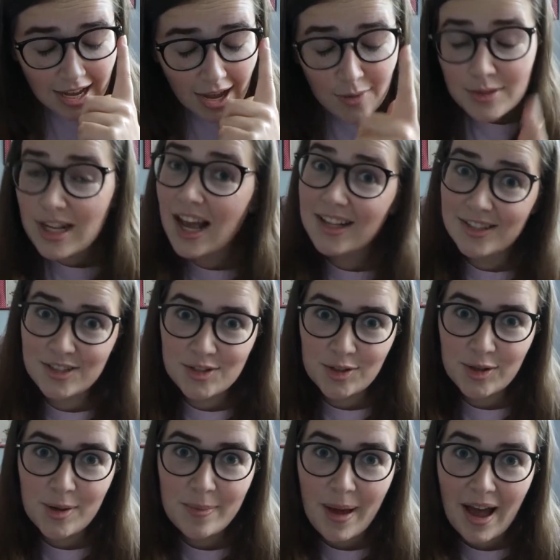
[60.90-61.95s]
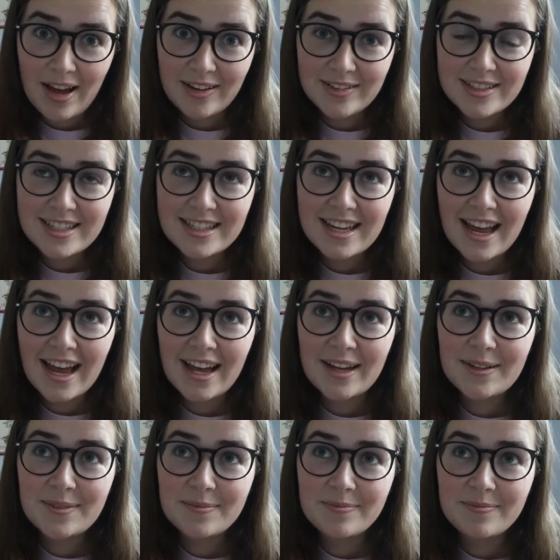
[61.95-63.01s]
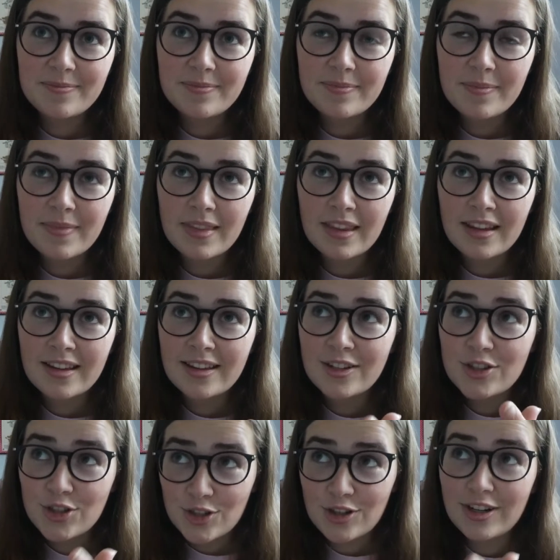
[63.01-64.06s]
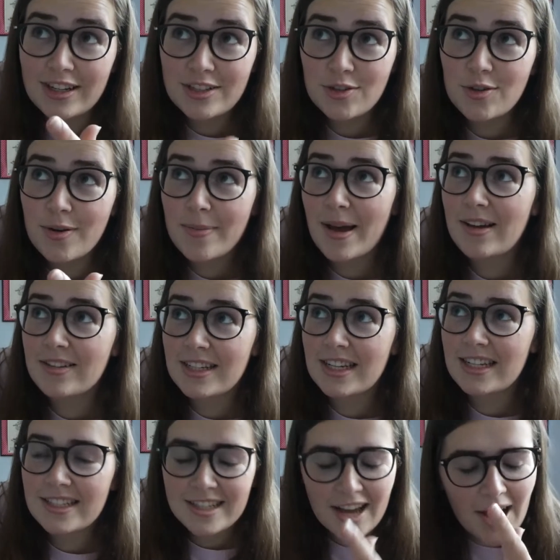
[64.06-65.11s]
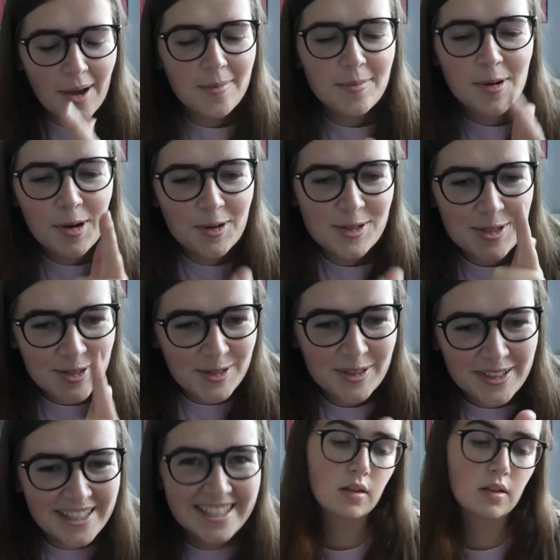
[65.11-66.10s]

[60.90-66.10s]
I was asked to talk about, um, should I talk about it? I'm not sure.